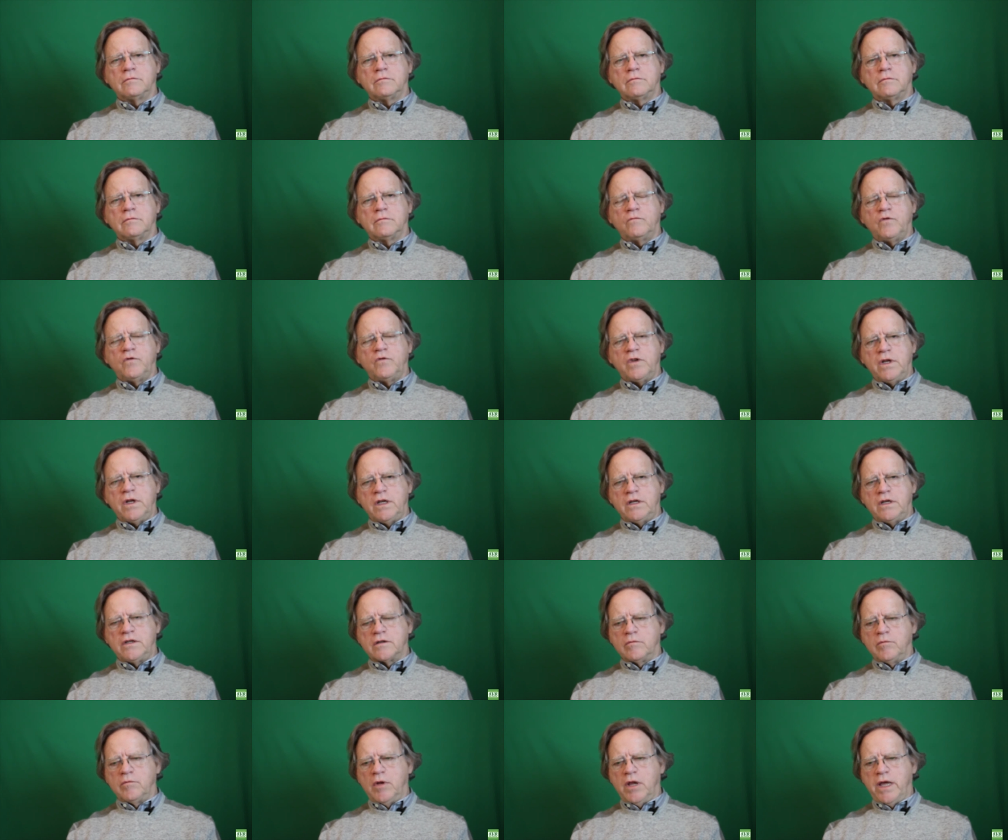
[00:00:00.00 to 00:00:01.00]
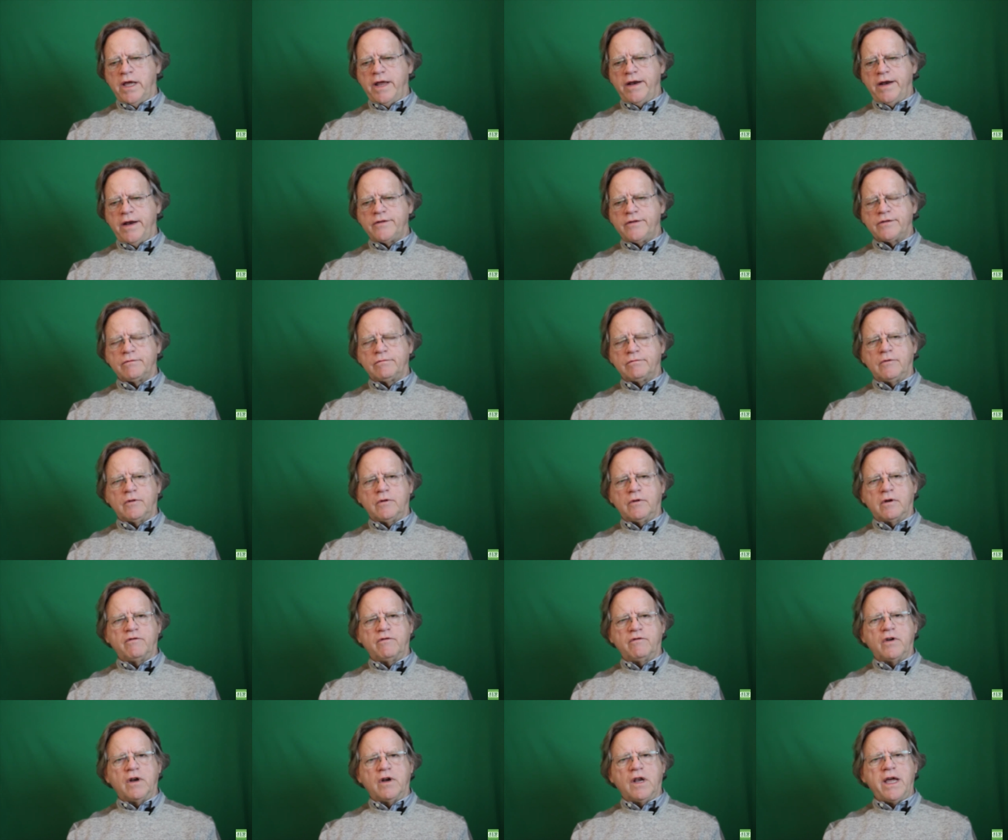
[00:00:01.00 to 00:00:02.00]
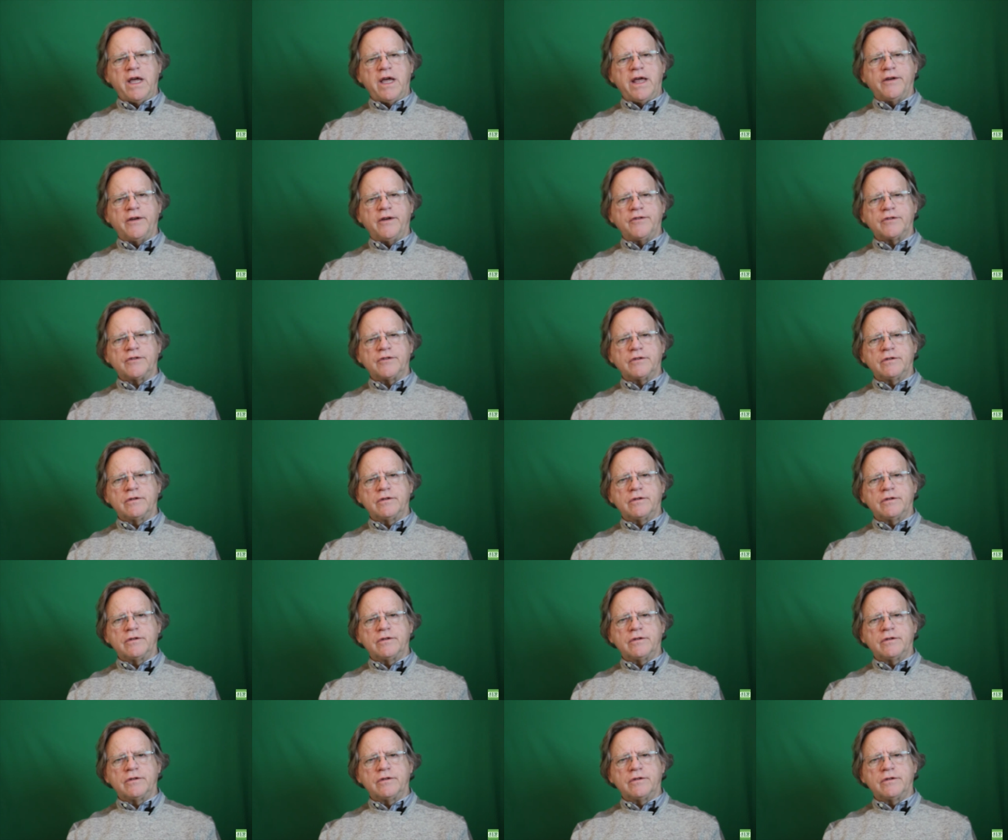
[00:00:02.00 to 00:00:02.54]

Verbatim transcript: If you need some lettuce, look for lettuce.